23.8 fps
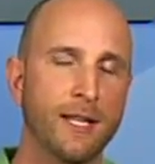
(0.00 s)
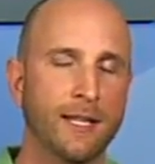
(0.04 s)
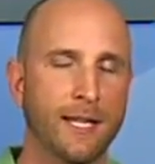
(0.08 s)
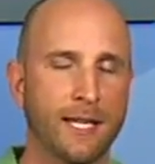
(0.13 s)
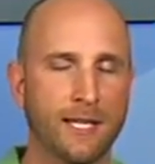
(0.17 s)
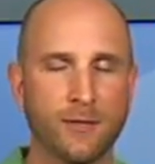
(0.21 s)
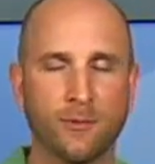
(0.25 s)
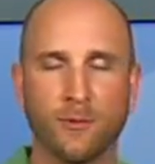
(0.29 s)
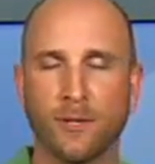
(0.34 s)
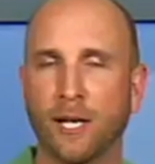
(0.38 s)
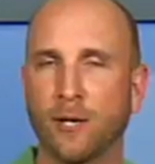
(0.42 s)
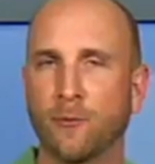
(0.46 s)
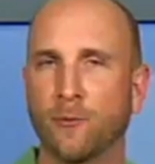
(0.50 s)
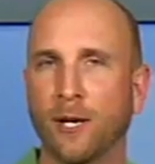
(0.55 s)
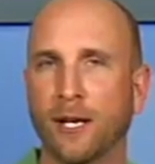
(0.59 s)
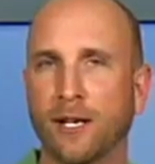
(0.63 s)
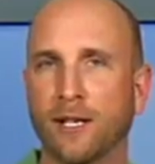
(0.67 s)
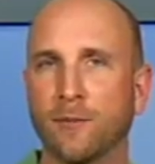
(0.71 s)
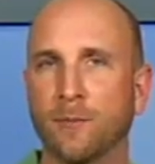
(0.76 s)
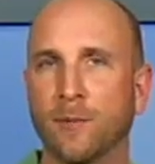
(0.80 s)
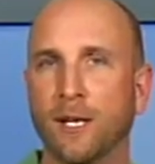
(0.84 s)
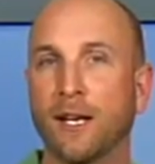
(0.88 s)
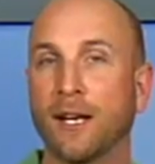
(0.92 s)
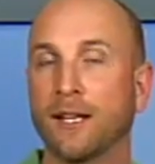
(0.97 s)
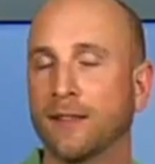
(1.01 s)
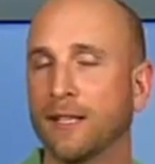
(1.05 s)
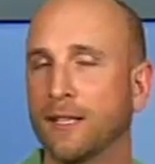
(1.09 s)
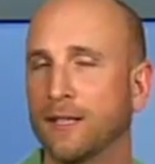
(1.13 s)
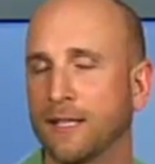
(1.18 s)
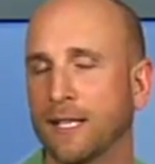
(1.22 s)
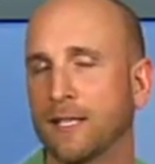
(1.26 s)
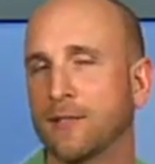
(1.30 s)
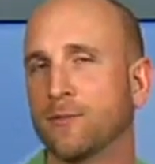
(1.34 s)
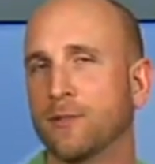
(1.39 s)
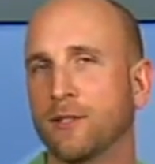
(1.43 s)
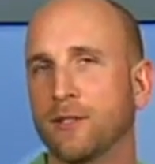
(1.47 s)
That's what I recommend. I
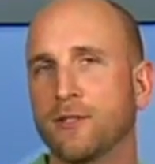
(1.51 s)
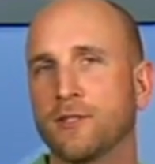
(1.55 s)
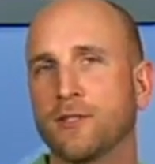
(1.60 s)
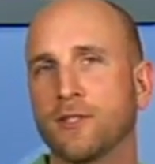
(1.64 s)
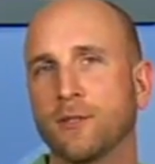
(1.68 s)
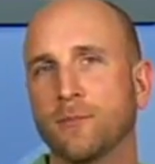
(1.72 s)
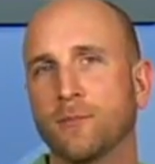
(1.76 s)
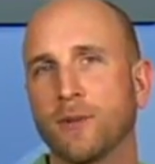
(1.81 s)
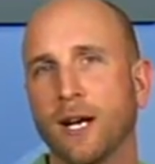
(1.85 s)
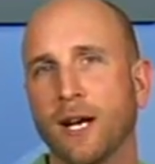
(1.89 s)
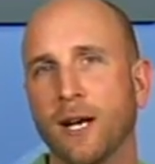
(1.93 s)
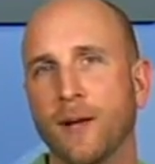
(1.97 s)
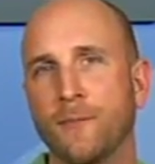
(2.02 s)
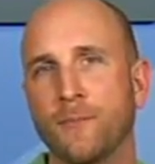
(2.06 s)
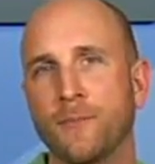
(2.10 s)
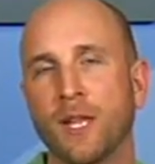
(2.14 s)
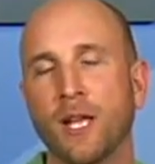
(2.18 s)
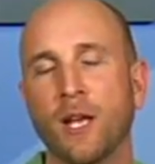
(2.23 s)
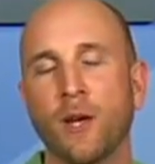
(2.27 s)
think that's what you should buy.